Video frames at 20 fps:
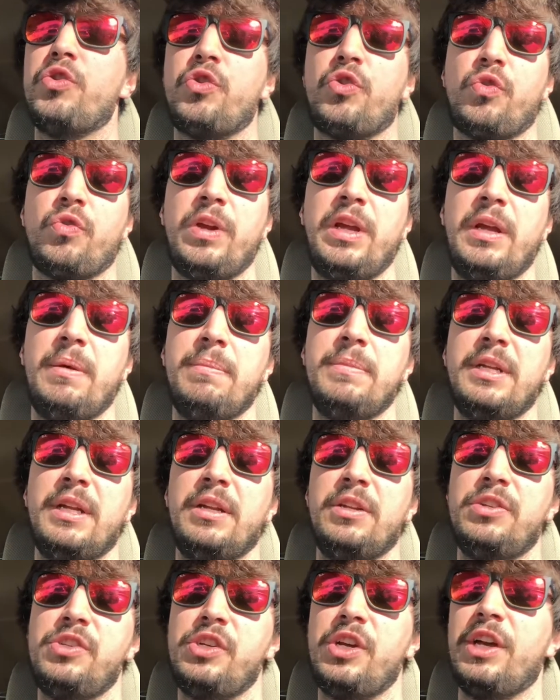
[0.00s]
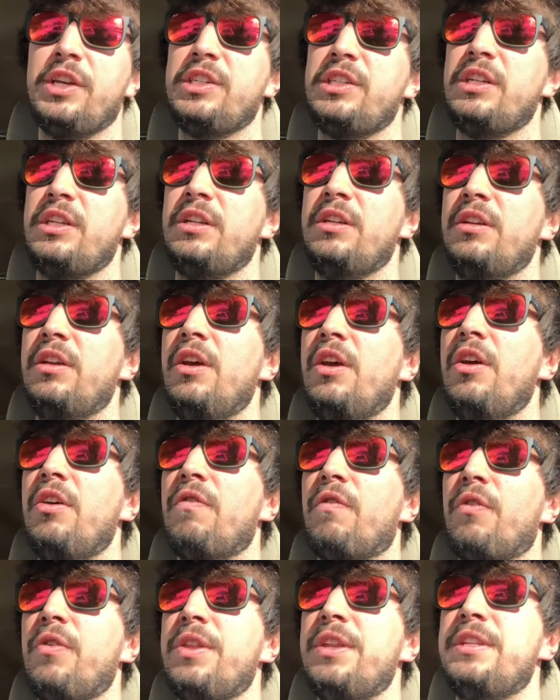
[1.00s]
trimmed, and adjusted
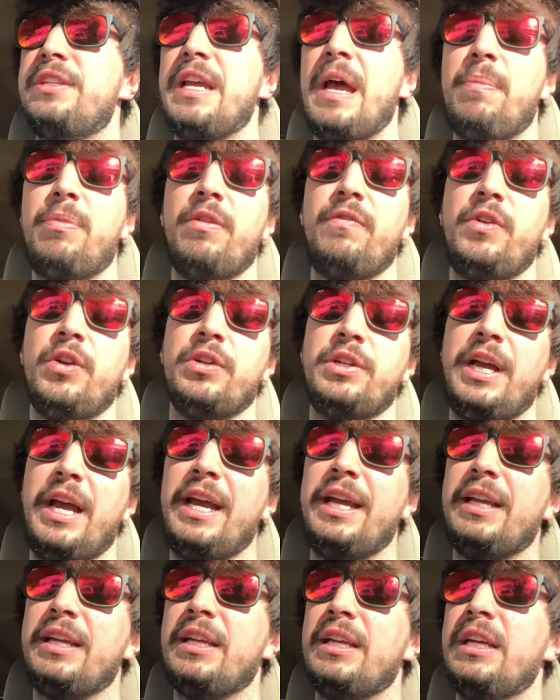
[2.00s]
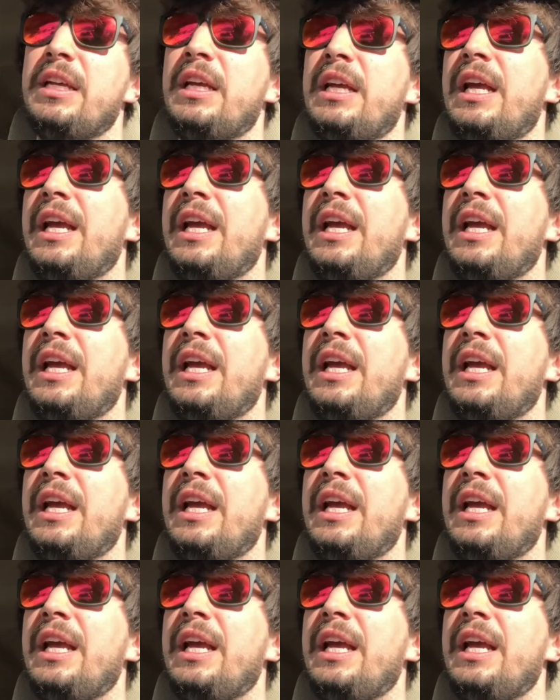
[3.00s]
for the depth of your tank.